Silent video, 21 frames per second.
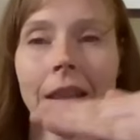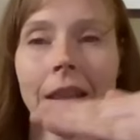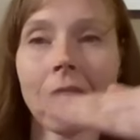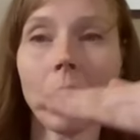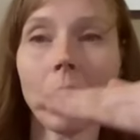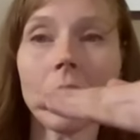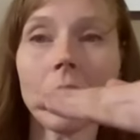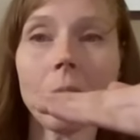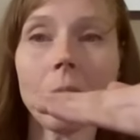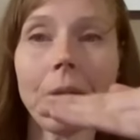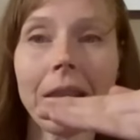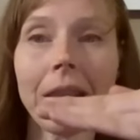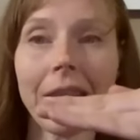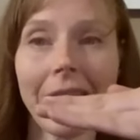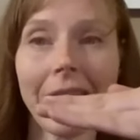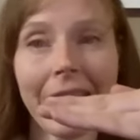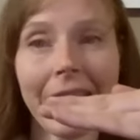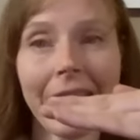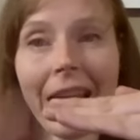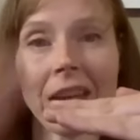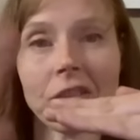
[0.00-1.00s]
and the only way
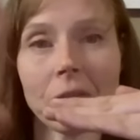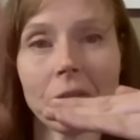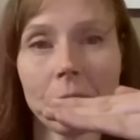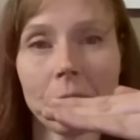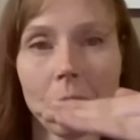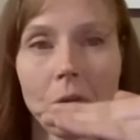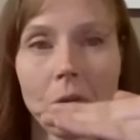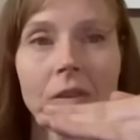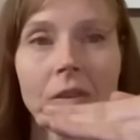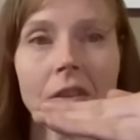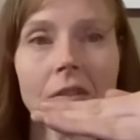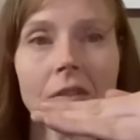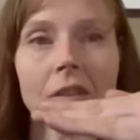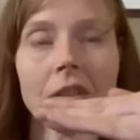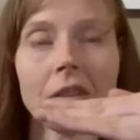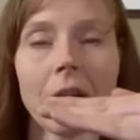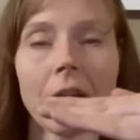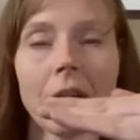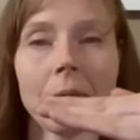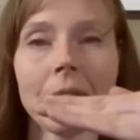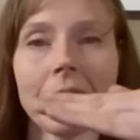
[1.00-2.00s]
they can actually move into
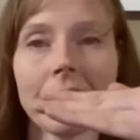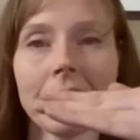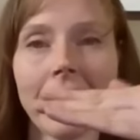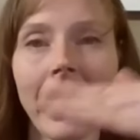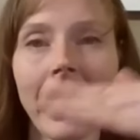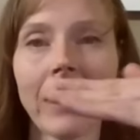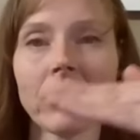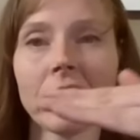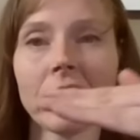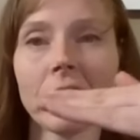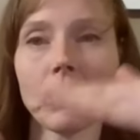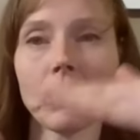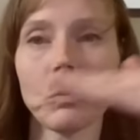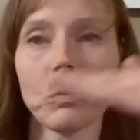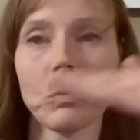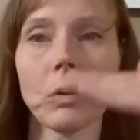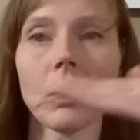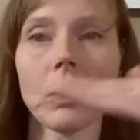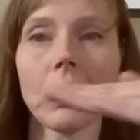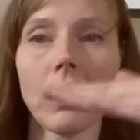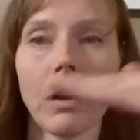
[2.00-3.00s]
retirement is actually to
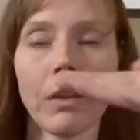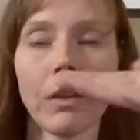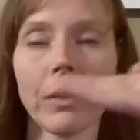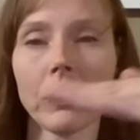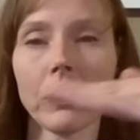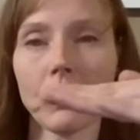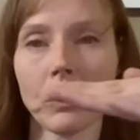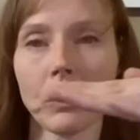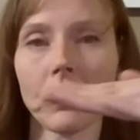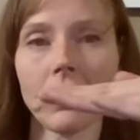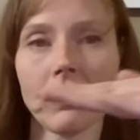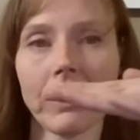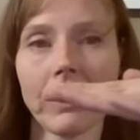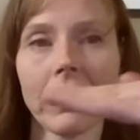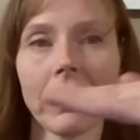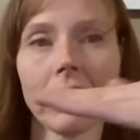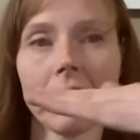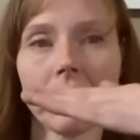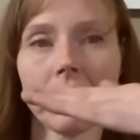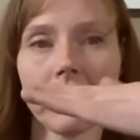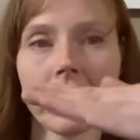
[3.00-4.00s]
work on the dorsal
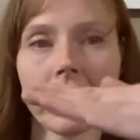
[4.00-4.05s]
vagal